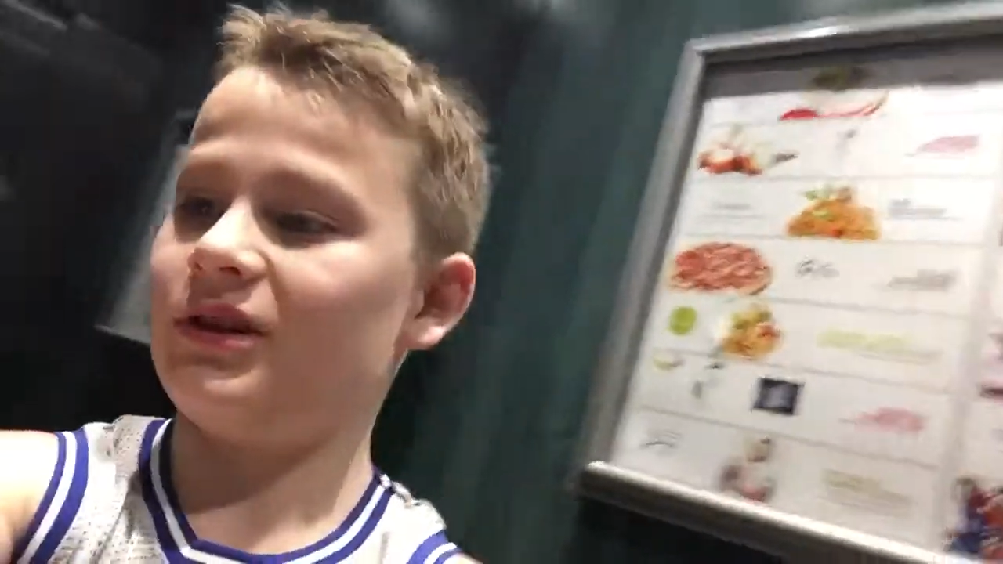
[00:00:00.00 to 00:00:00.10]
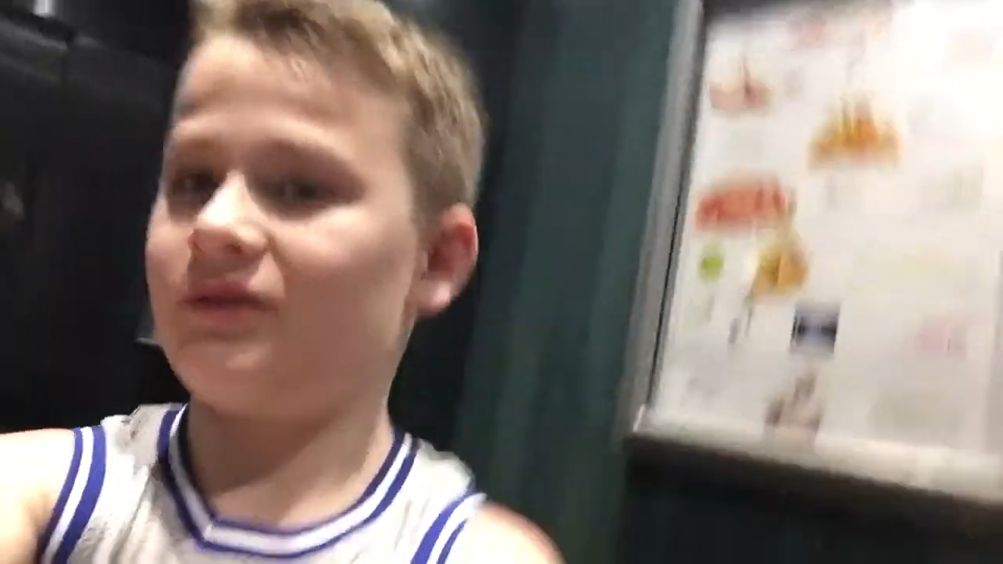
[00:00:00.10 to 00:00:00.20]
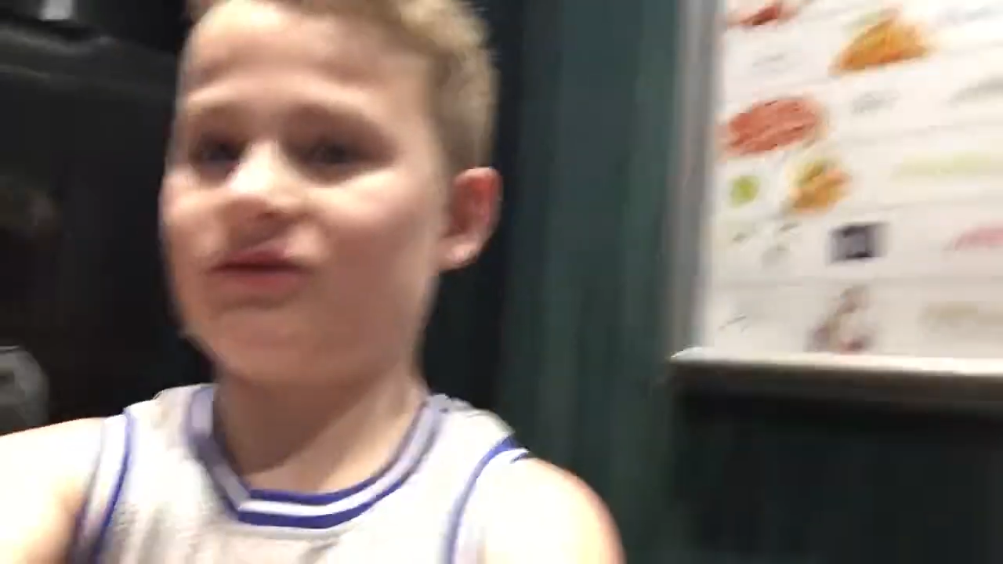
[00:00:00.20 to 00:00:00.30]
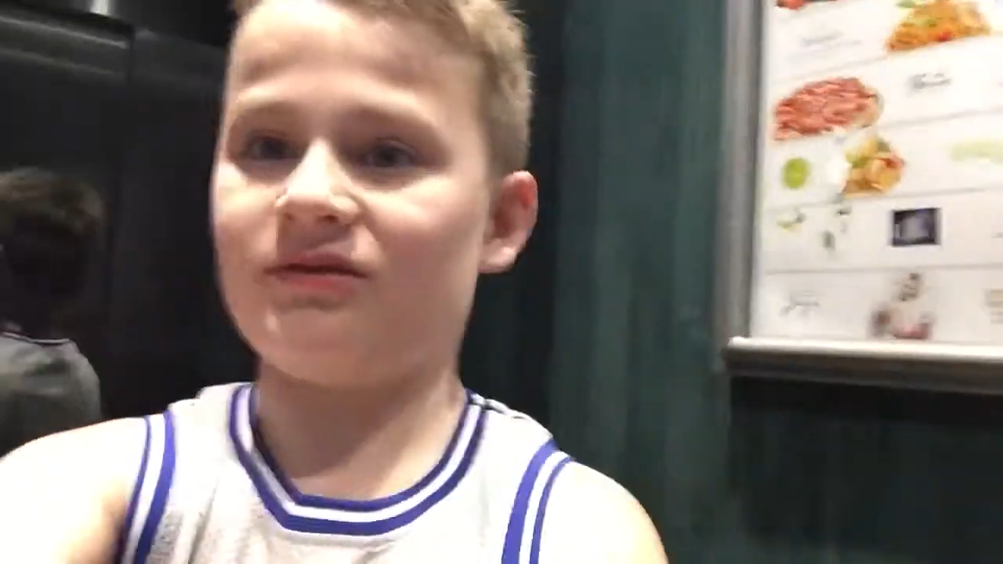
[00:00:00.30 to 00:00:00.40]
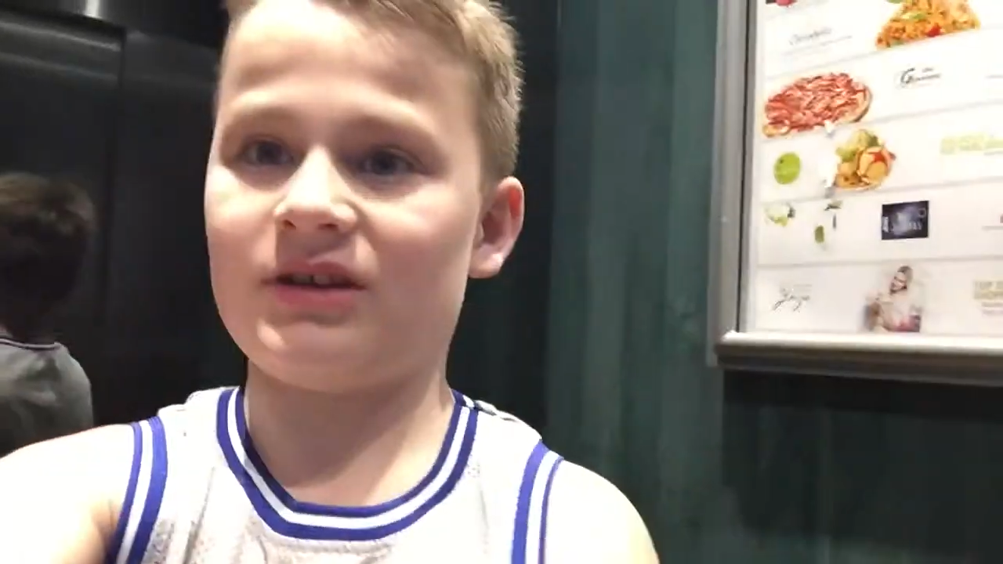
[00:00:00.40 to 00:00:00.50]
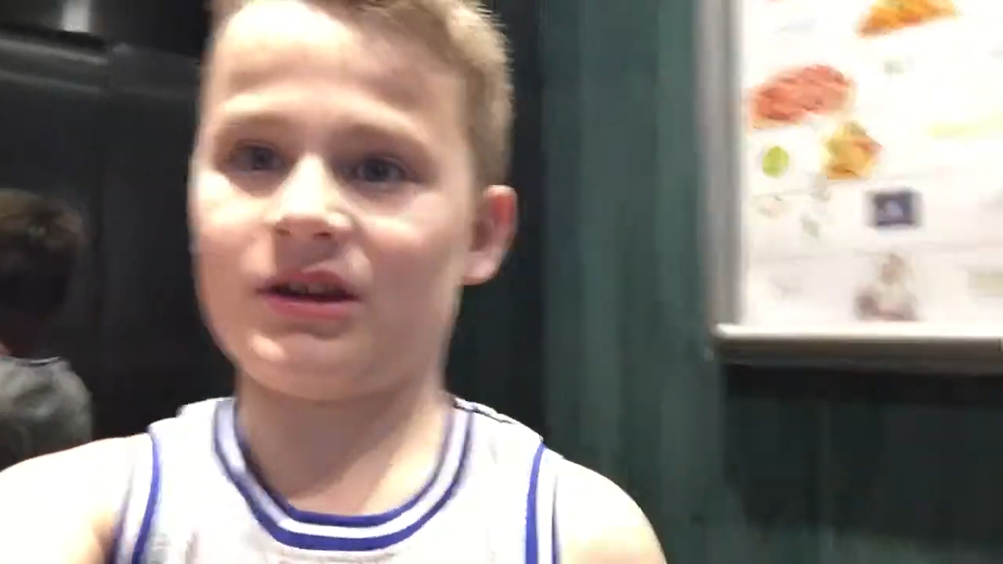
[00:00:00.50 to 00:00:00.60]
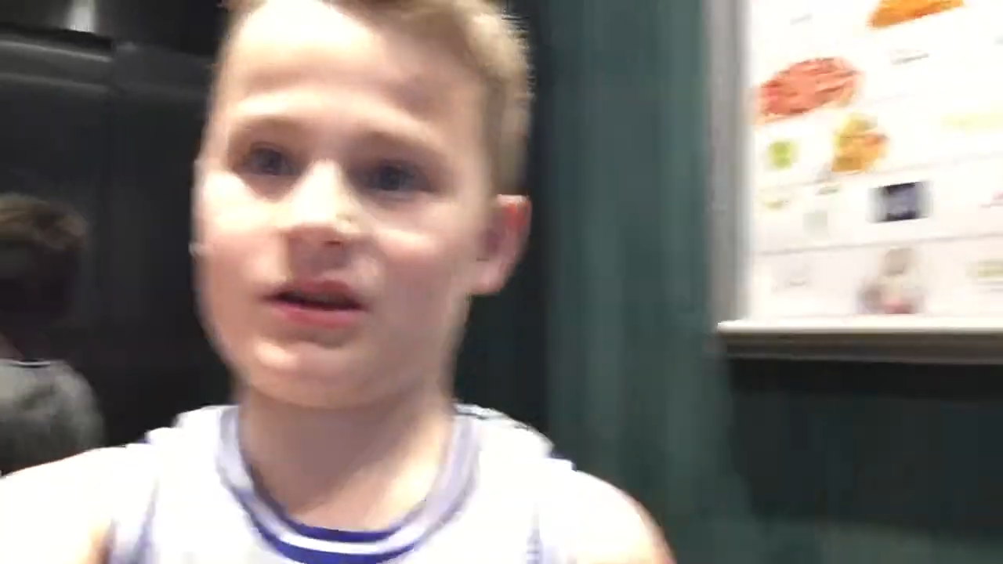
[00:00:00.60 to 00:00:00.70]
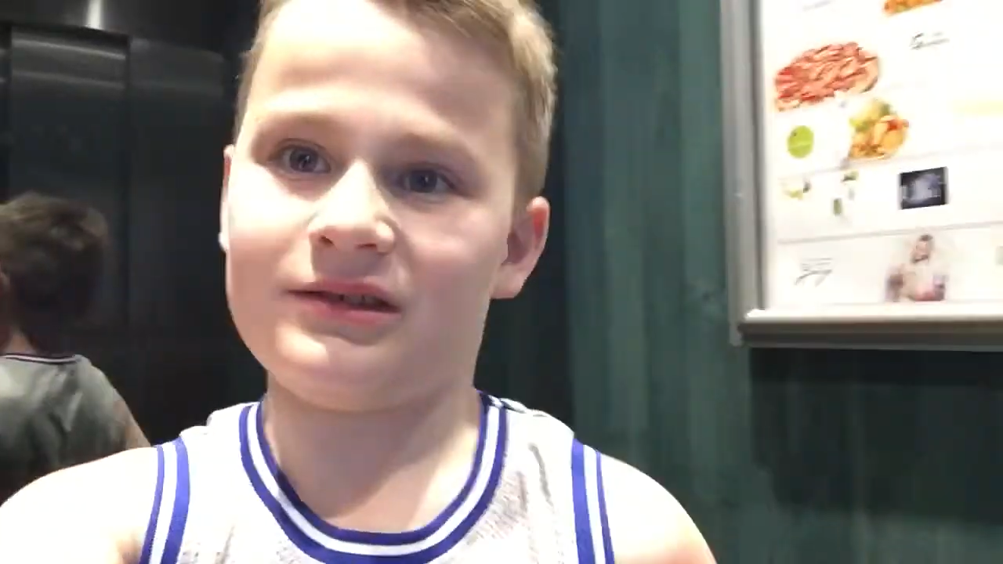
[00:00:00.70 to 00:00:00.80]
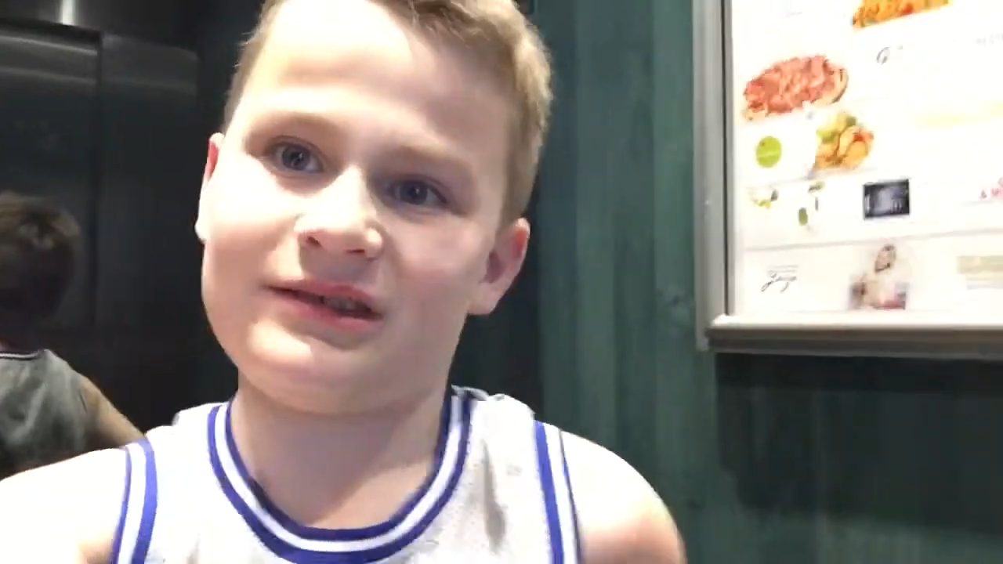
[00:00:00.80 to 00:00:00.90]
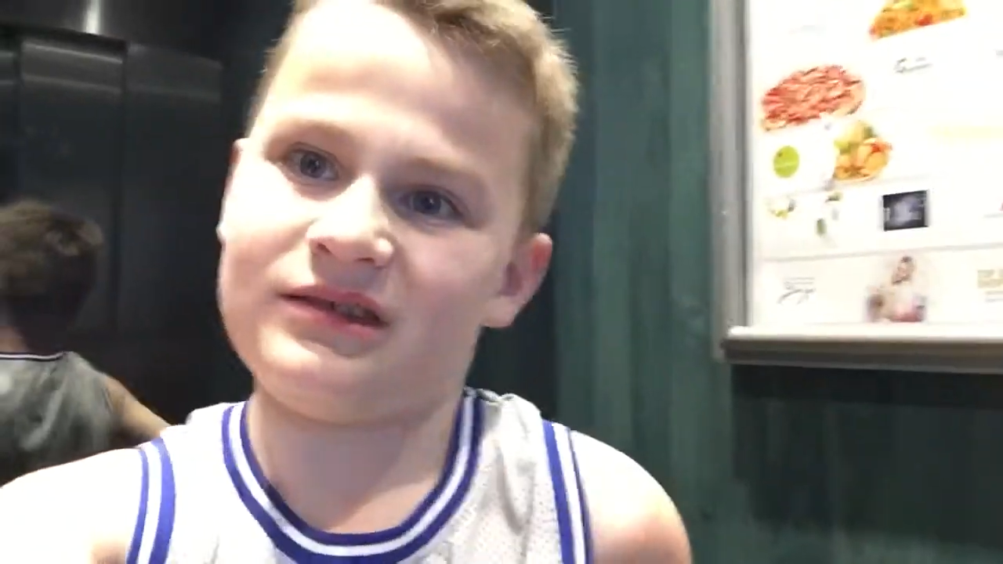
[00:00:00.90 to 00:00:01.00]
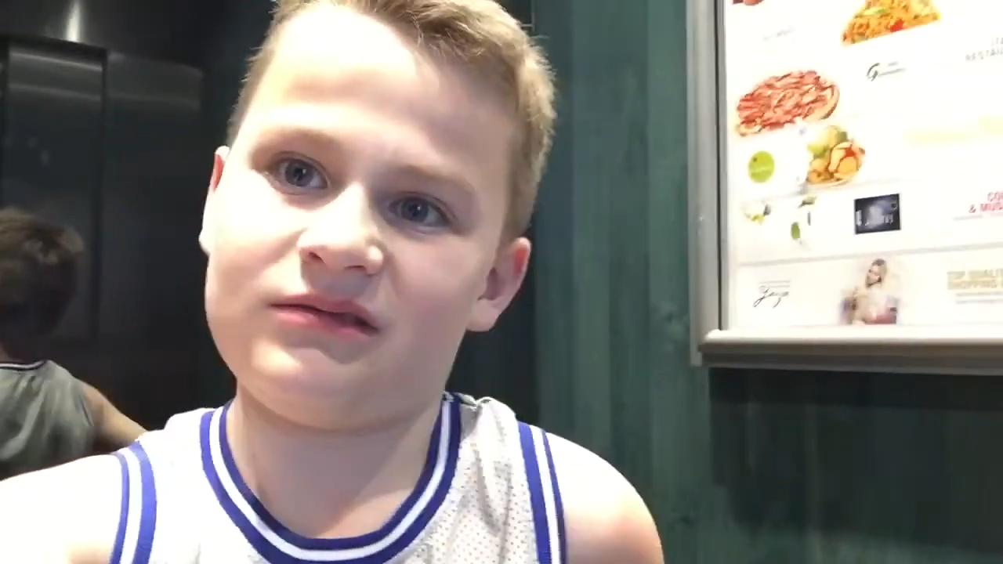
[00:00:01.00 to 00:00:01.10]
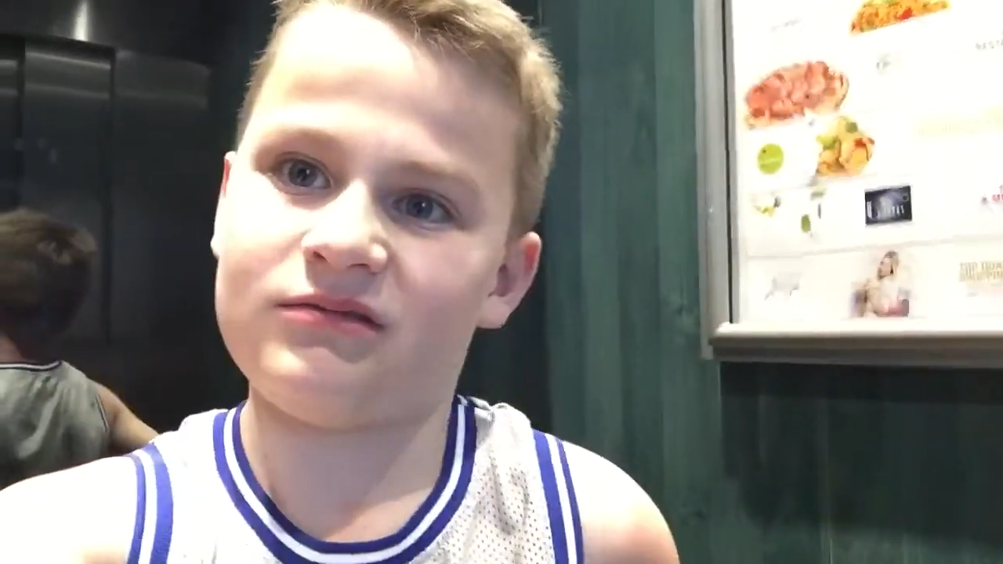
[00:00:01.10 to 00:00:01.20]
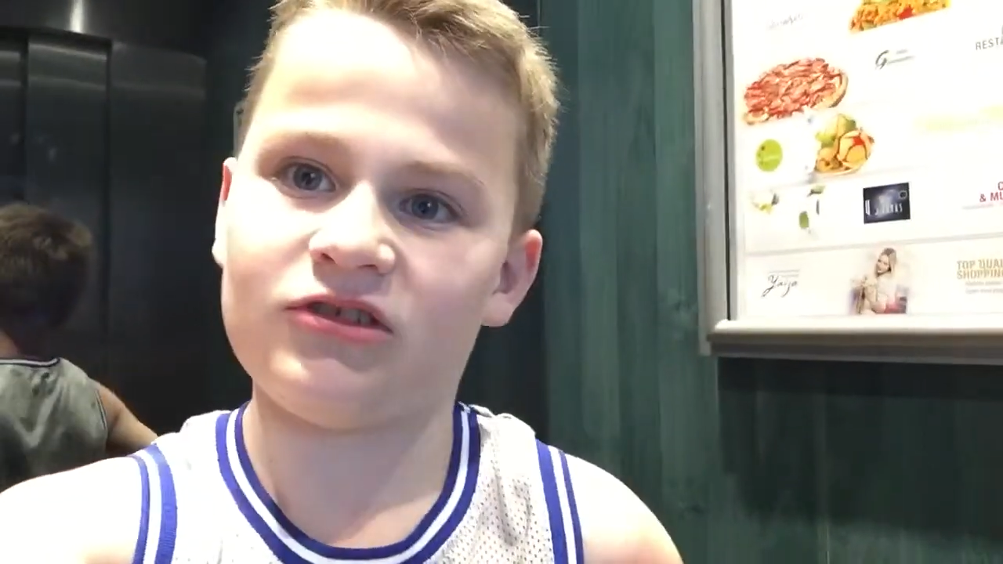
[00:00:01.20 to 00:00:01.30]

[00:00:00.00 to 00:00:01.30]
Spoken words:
literally is